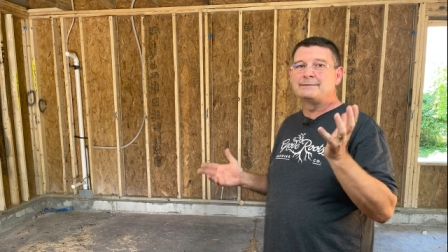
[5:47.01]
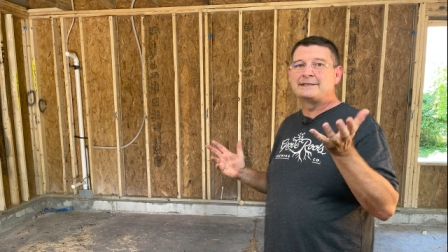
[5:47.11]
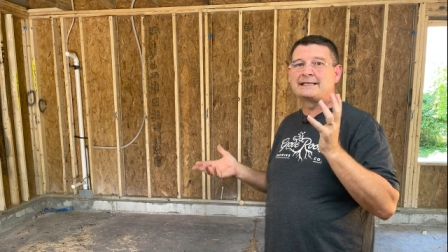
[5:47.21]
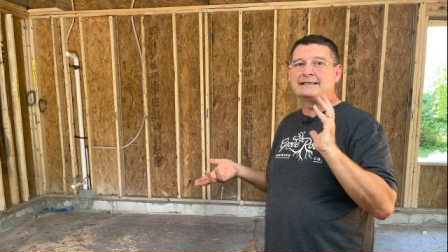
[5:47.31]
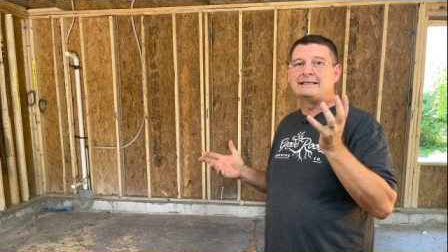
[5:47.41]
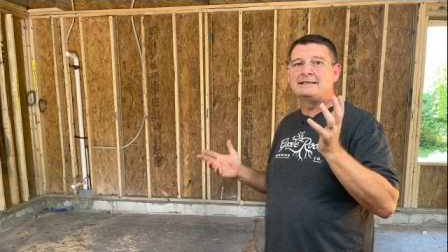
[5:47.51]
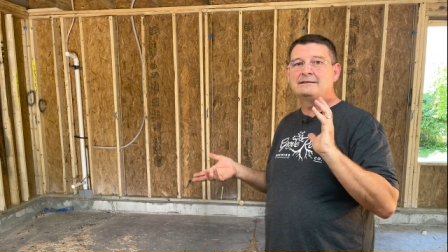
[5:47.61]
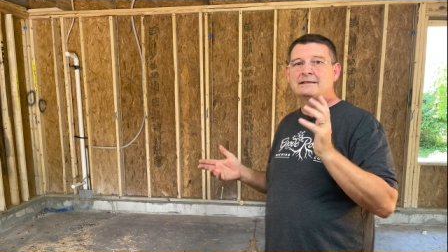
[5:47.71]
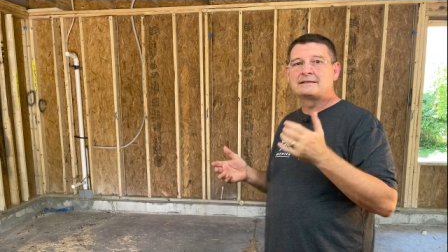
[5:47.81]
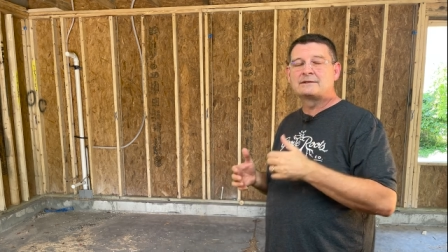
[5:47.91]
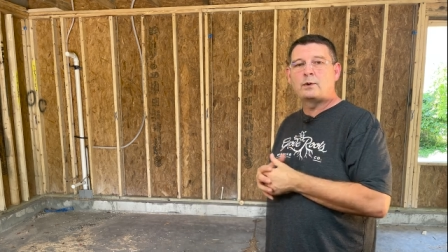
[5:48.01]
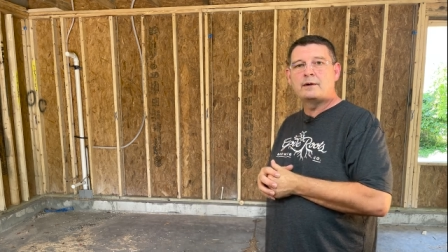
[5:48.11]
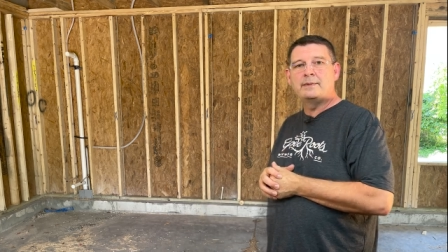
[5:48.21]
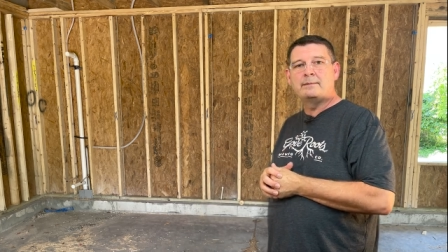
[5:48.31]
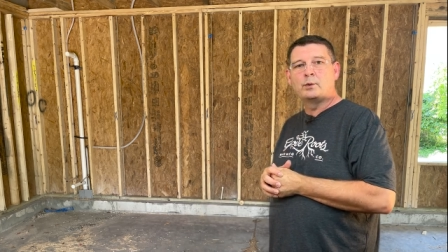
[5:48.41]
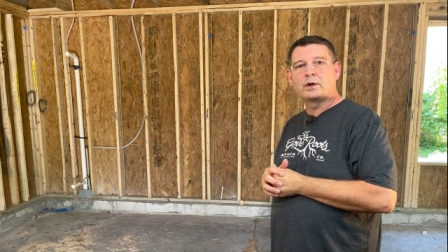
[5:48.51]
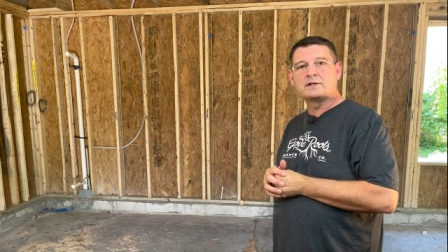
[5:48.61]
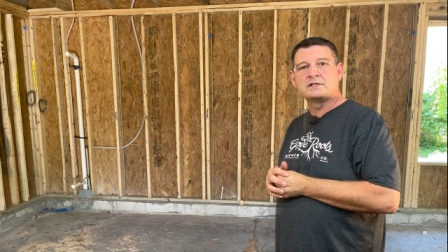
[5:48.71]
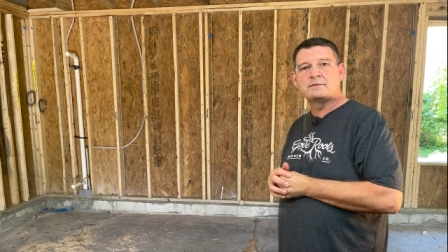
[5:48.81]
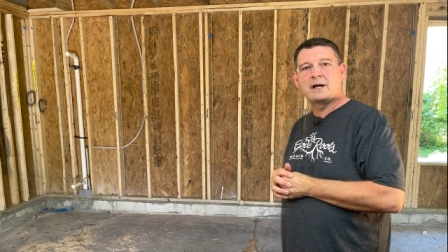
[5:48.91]
I'm thinking, you know, it's quite a bit more
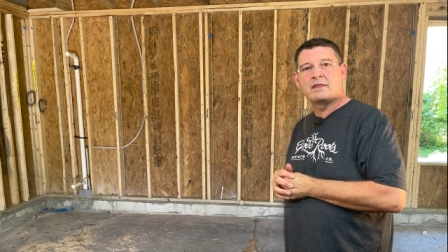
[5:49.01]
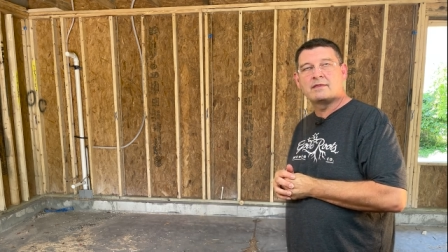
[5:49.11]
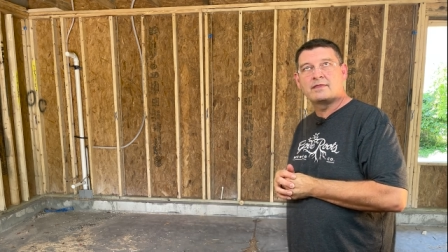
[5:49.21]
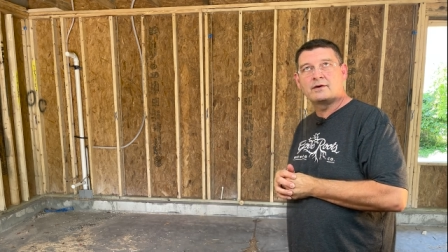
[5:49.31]
because it's about